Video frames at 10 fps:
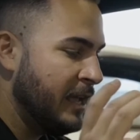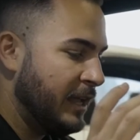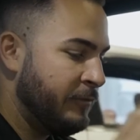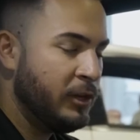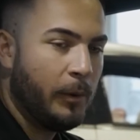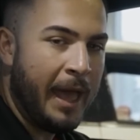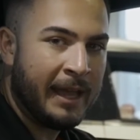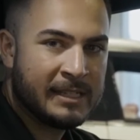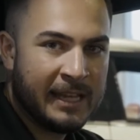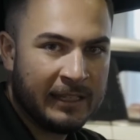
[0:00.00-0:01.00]
if you go
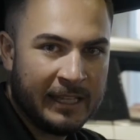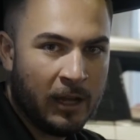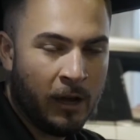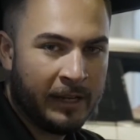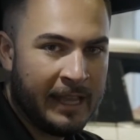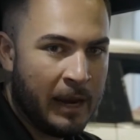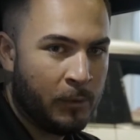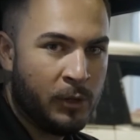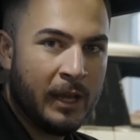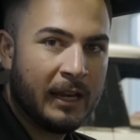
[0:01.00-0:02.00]
XLE on a
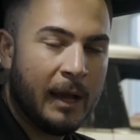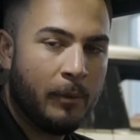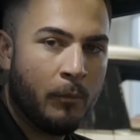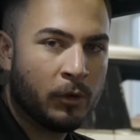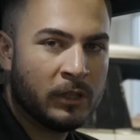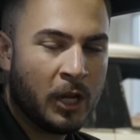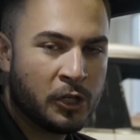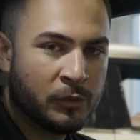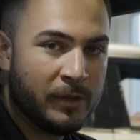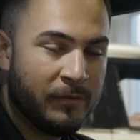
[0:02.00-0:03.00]
Camry, you get a couple more
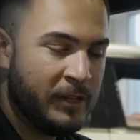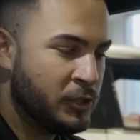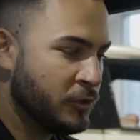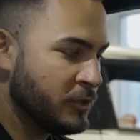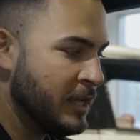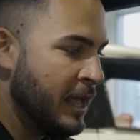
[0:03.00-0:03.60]
luxury features.